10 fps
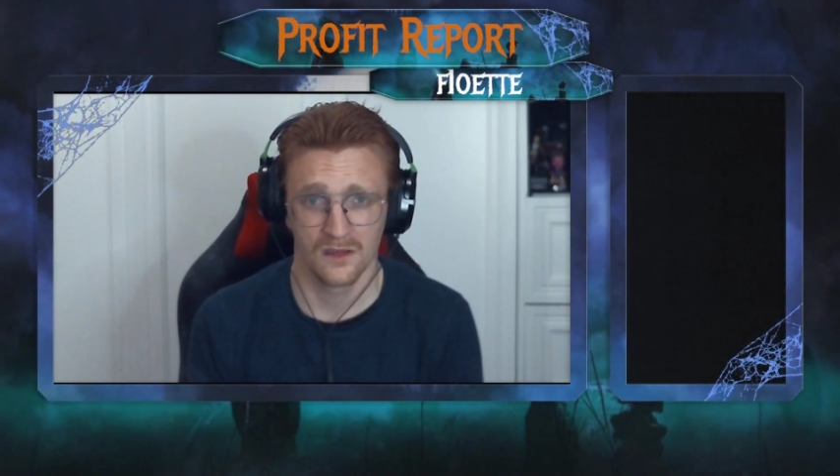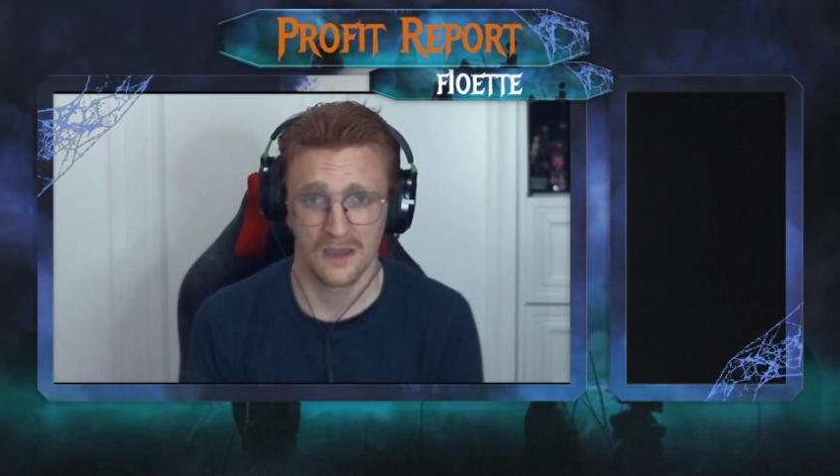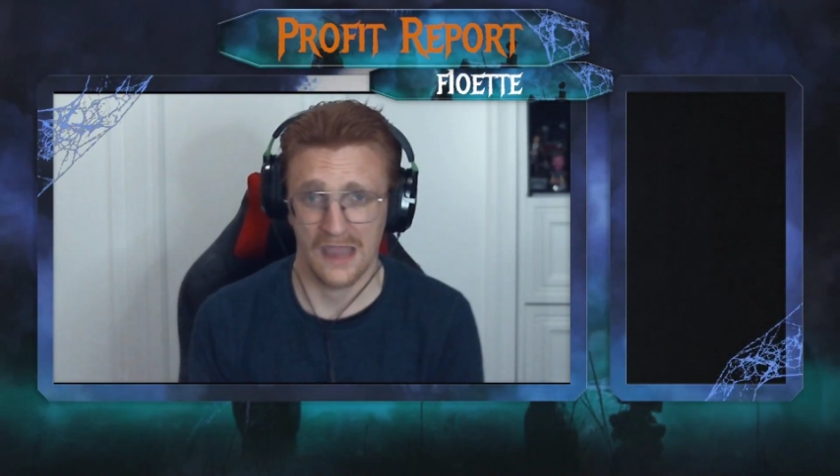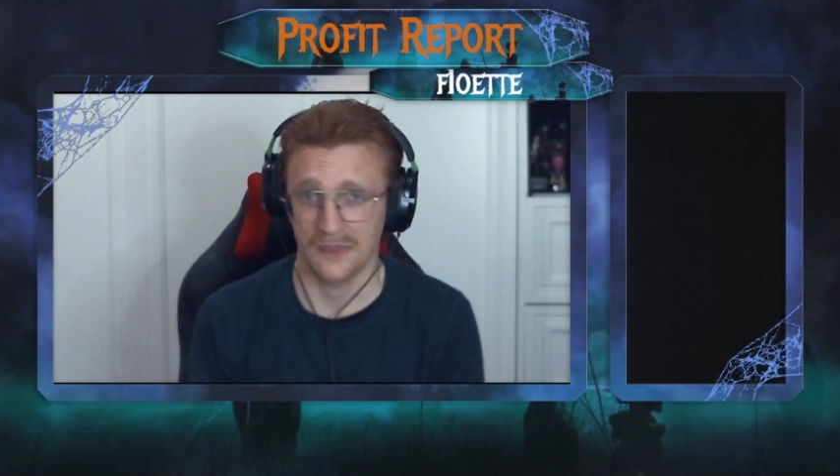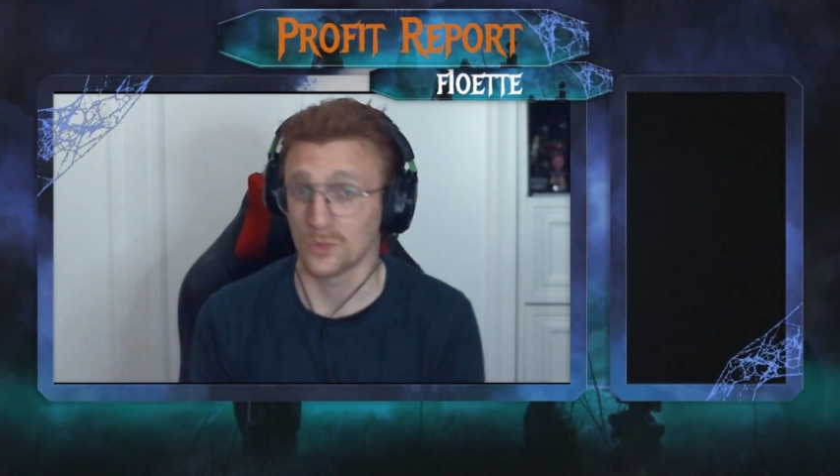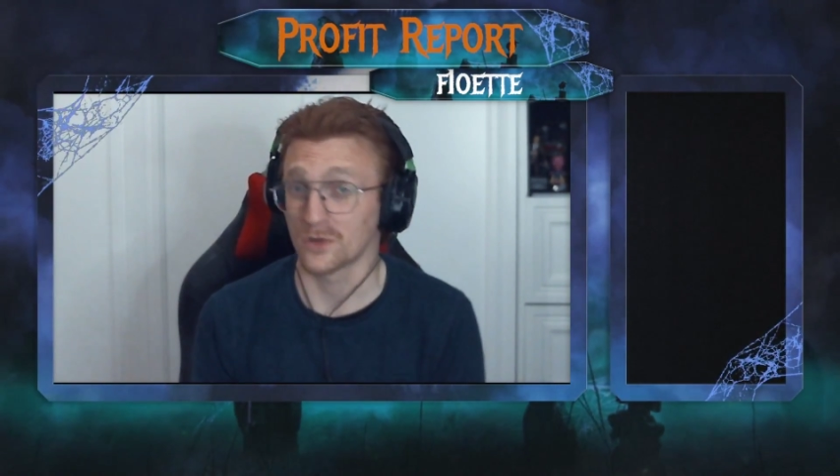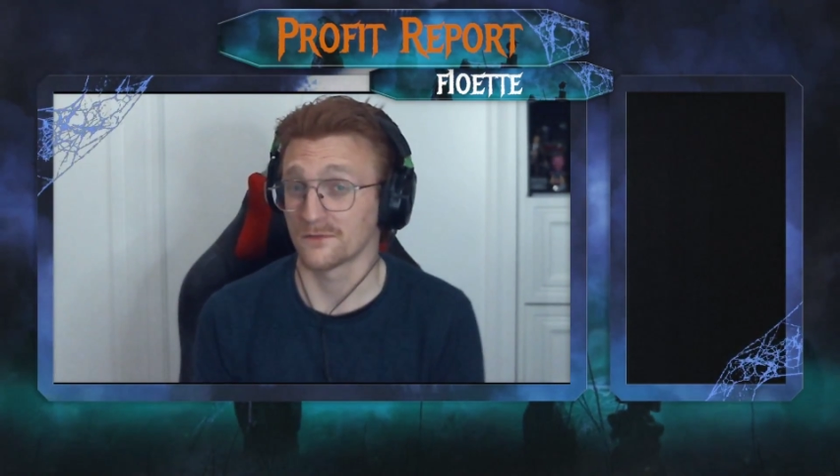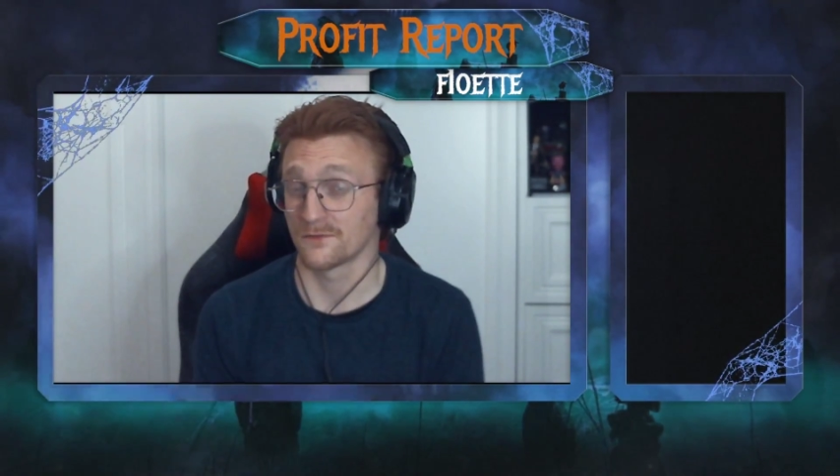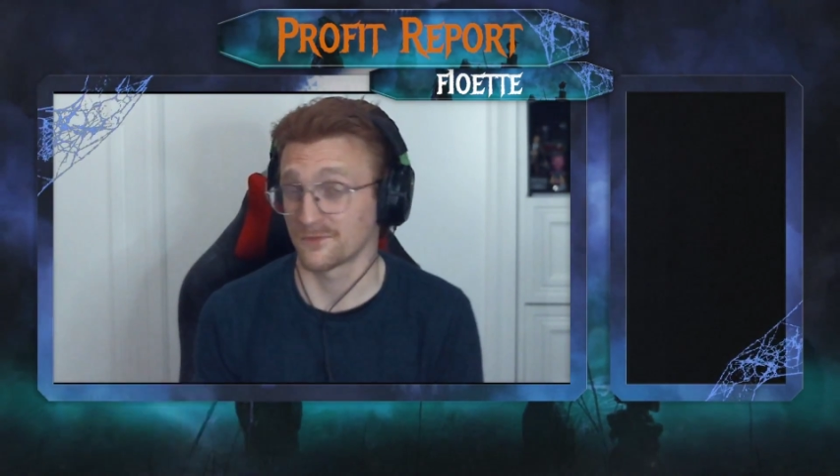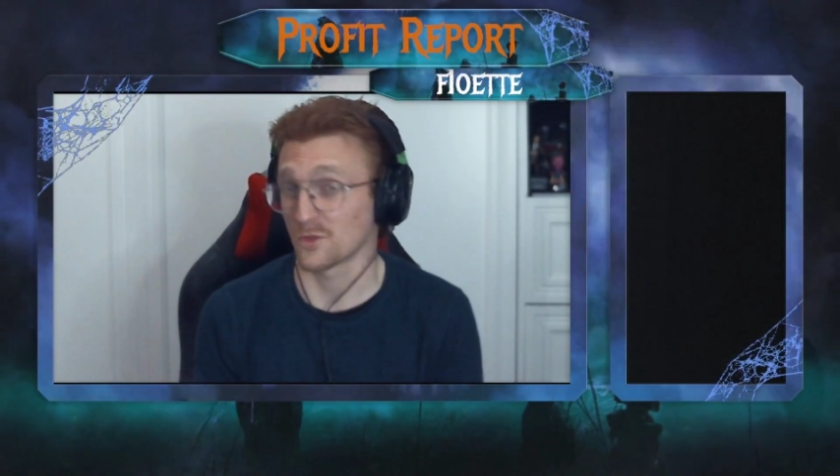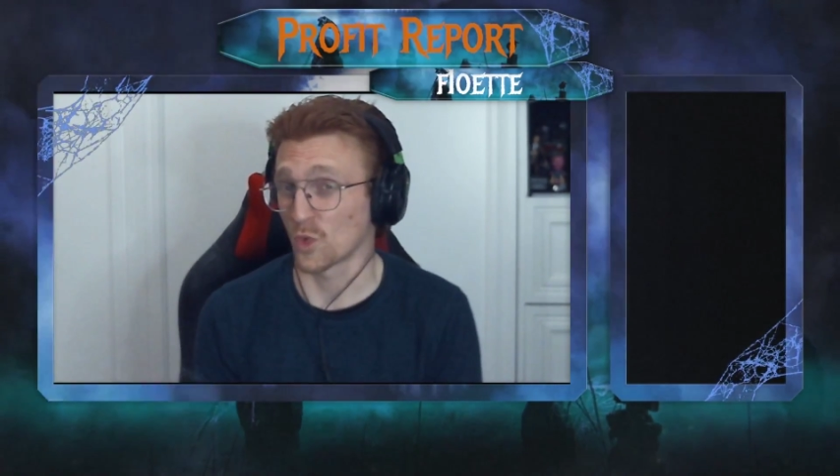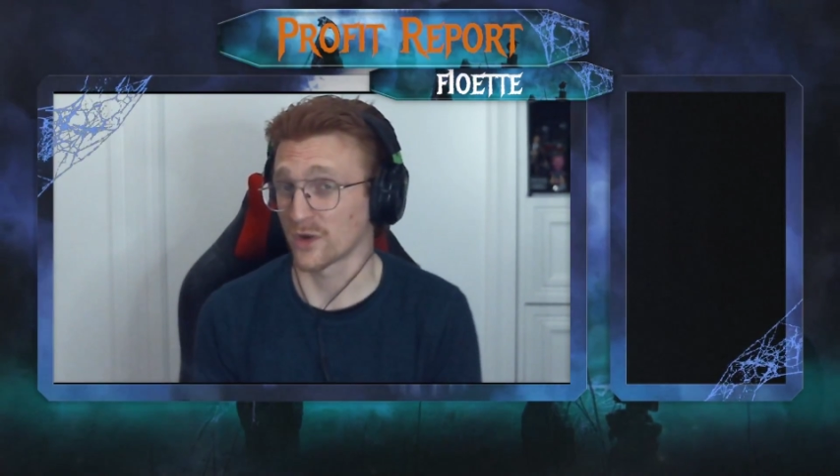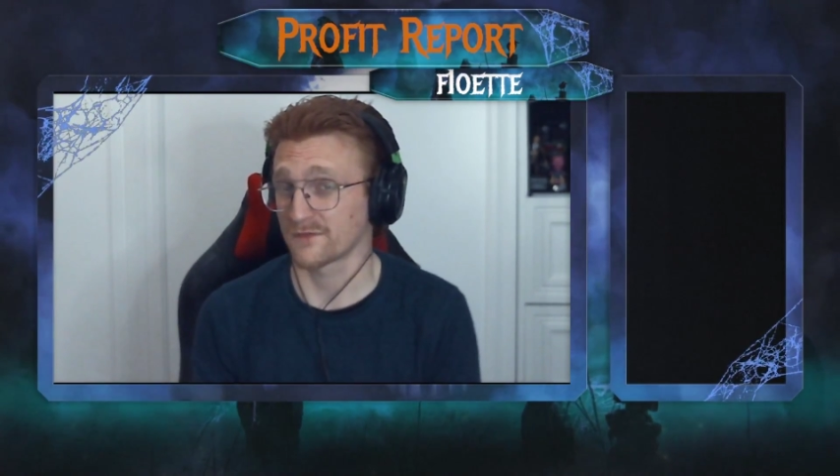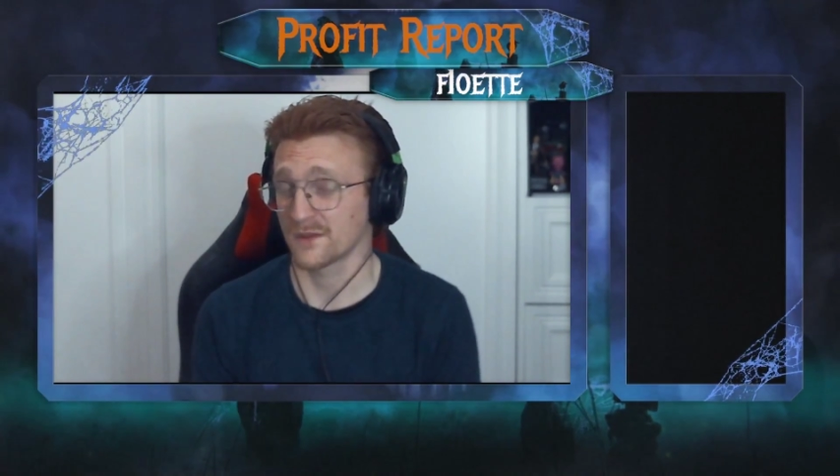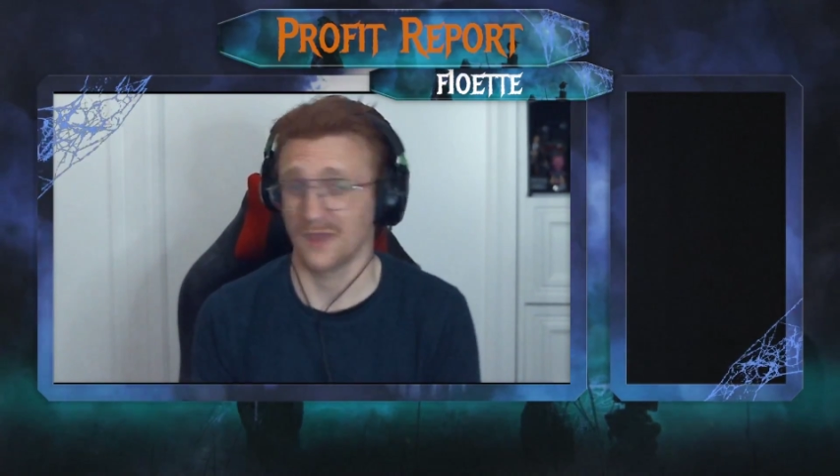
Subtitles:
I would have, from one of them,